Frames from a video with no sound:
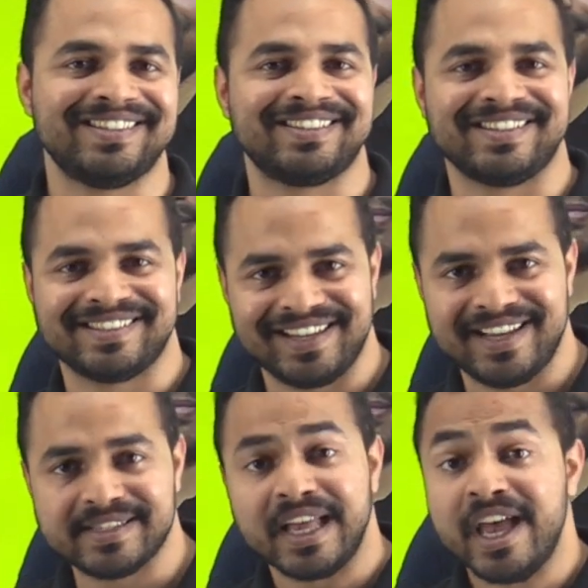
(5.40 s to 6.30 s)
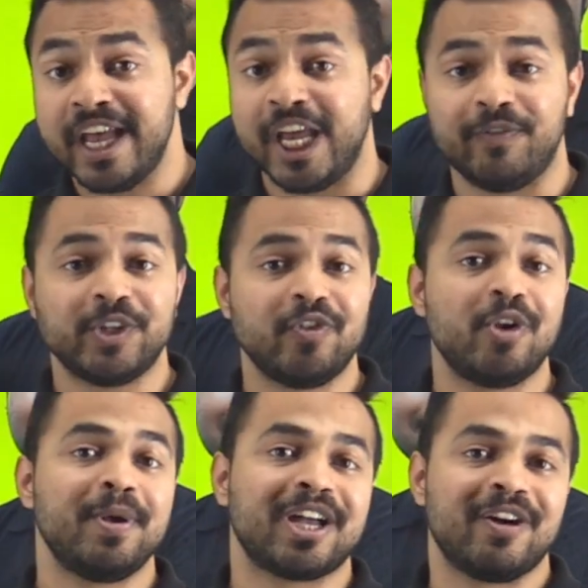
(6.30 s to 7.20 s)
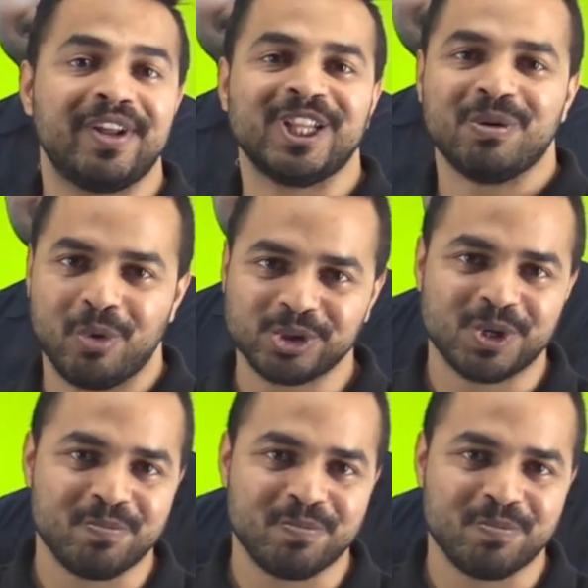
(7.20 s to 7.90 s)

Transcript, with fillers: sixty series, in which we will be covering the most